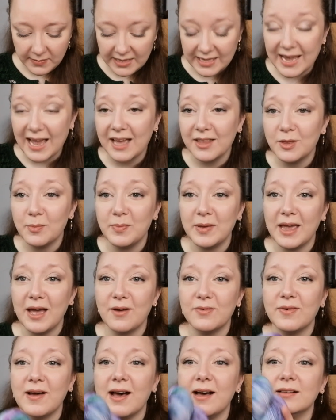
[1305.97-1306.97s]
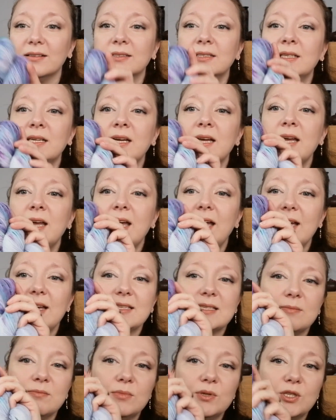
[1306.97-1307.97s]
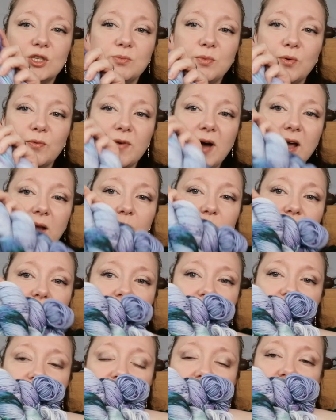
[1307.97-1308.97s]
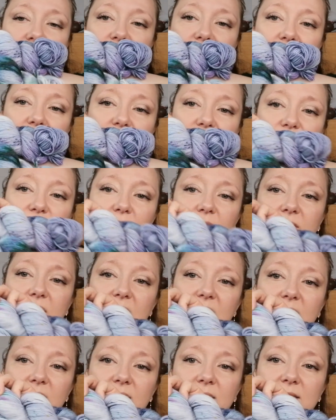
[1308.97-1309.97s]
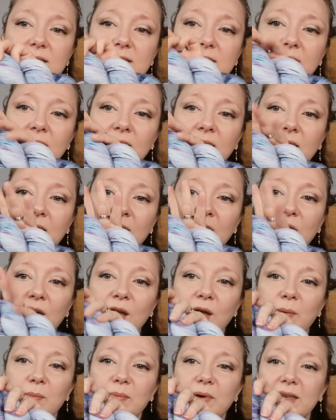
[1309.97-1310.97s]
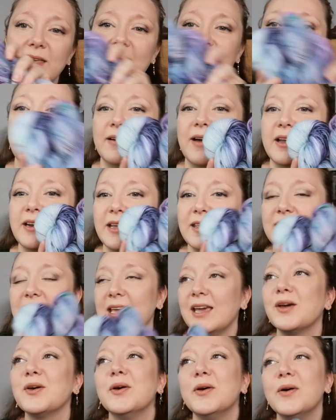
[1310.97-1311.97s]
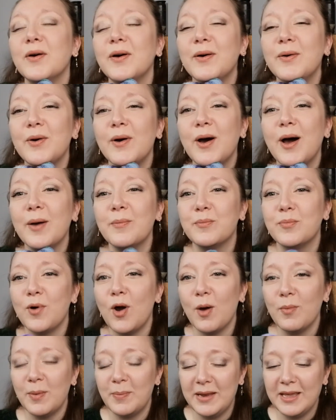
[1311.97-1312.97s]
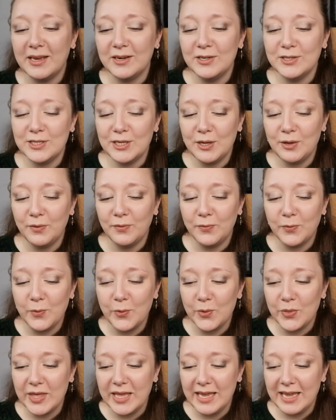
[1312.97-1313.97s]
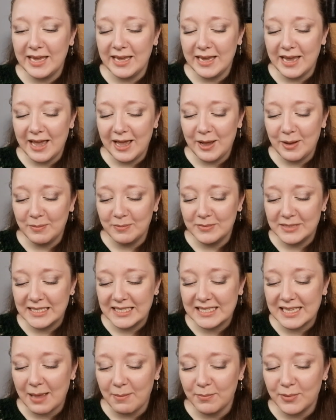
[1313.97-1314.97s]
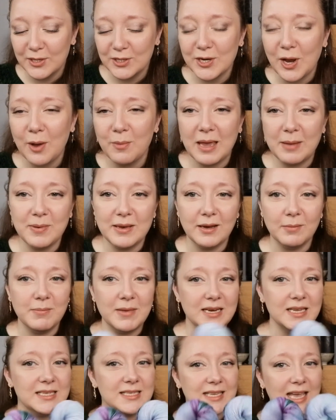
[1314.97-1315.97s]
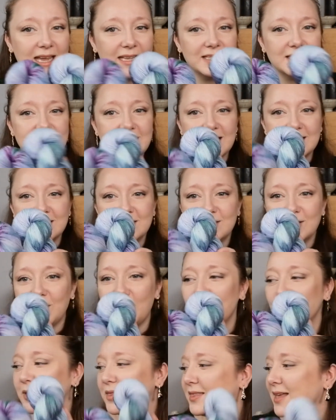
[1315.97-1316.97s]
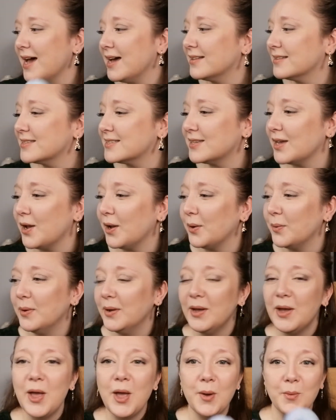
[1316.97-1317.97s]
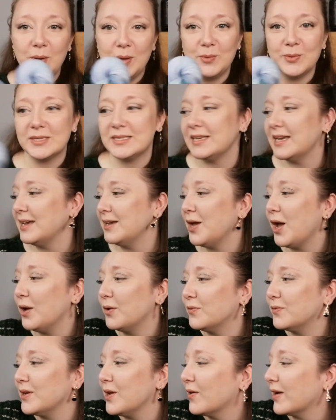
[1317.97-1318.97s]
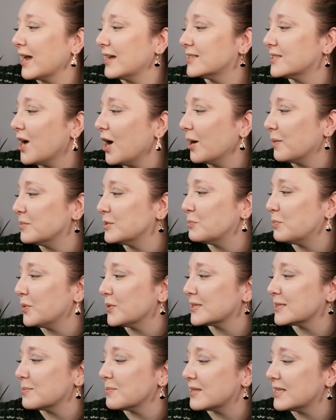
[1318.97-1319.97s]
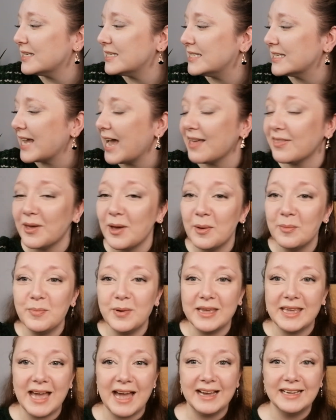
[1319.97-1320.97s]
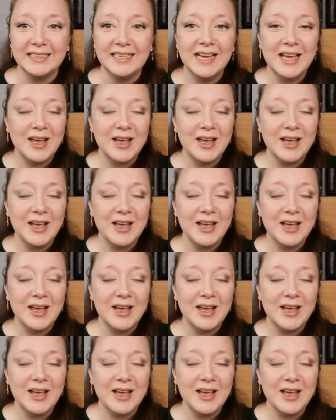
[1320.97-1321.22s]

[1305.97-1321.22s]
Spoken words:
yeah, the BFL is a much more vibrant version of this. But yeah, and I think I'm probably going to do for the December show maybe a mini skein set to go with that. So we will see. Hopefully I'll get time to put something together. But yeah,